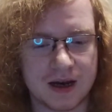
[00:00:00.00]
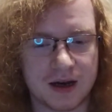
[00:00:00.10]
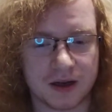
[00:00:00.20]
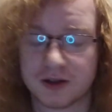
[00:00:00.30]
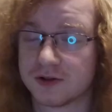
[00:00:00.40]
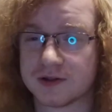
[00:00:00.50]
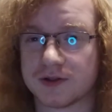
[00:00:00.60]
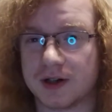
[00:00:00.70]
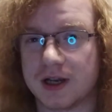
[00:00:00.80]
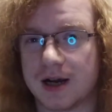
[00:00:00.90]
Akira
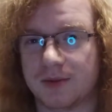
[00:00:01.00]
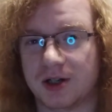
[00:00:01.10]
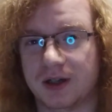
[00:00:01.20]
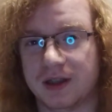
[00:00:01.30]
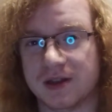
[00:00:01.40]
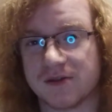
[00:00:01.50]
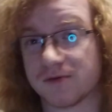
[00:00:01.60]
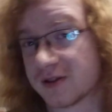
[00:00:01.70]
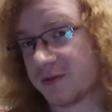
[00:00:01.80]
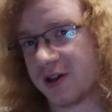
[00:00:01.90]
Toriyama is
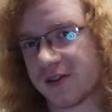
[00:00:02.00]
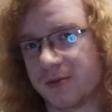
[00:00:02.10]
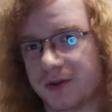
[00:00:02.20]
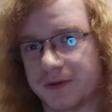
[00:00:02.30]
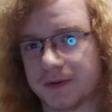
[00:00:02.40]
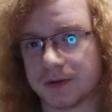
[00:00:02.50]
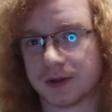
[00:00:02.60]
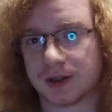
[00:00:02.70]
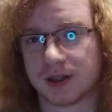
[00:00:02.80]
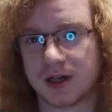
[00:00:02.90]
responsible
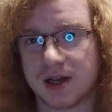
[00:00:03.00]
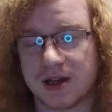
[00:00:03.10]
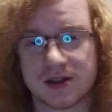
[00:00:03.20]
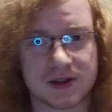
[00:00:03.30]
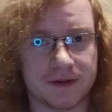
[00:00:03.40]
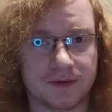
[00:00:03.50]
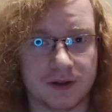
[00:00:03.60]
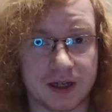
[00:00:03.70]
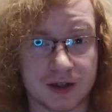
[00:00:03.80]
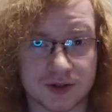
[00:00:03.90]
for stuff
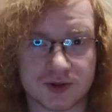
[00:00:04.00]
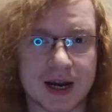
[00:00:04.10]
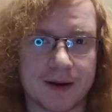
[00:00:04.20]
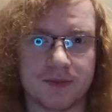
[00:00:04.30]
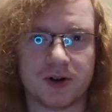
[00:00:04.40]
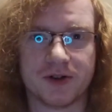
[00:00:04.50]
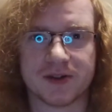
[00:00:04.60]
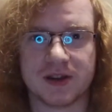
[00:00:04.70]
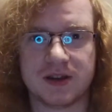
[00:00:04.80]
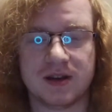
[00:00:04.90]
like Dragon Ball
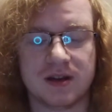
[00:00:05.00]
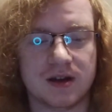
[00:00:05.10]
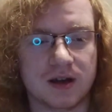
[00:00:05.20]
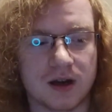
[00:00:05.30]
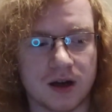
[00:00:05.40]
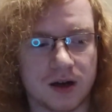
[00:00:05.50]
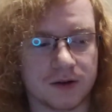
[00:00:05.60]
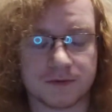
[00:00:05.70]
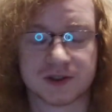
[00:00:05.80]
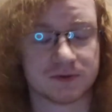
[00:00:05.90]
Z,
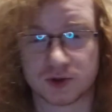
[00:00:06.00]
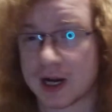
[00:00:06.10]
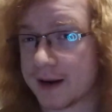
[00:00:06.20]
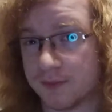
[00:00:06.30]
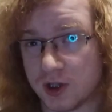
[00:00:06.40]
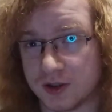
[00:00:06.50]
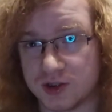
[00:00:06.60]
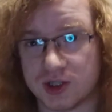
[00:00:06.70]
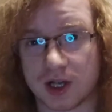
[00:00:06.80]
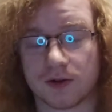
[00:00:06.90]
just Dragon Ball
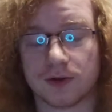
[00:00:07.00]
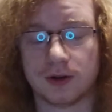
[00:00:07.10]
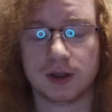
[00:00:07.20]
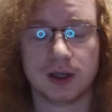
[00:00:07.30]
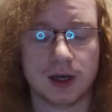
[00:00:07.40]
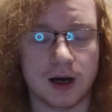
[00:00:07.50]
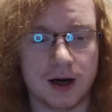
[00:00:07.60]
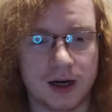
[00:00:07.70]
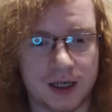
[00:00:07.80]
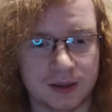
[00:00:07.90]
in general,
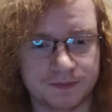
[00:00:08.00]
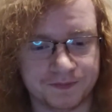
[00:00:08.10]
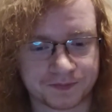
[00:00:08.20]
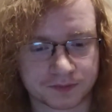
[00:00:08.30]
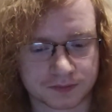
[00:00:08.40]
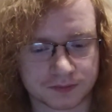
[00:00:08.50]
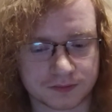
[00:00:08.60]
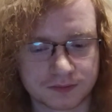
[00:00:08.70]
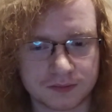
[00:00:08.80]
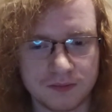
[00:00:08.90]
um,
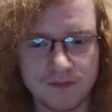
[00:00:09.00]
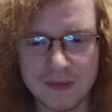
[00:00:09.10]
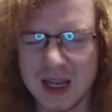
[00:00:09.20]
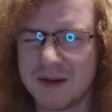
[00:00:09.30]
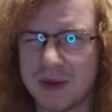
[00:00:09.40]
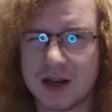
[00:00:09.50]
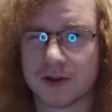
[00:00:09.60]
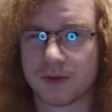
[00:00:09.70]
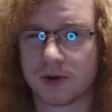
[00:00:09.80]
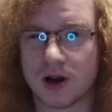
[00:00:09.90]
and many
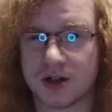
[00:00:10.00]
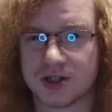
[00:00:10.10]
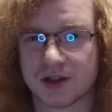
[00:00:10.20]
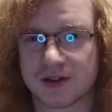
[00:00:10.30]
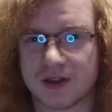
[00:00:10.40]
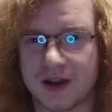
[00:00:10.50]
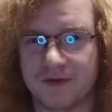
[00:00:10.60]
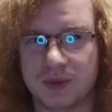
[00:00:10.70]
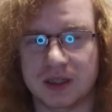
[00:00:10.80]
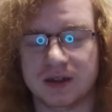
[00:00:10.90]
other projects that
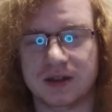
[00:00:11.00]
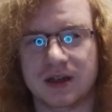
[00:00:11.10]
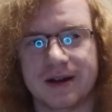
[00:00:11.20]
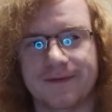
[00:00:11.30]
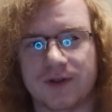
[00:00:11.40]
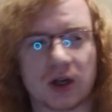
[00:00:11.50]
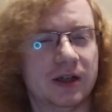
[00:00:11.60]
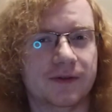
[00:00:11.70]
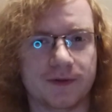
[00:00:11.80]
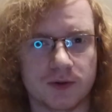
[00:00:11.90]
have been
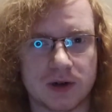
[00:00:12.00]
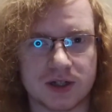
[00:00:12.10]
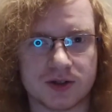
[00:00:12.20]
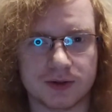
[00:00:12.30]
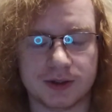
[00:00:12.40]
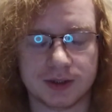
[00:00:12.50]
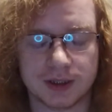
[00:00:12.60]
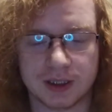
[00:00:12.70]
very influential.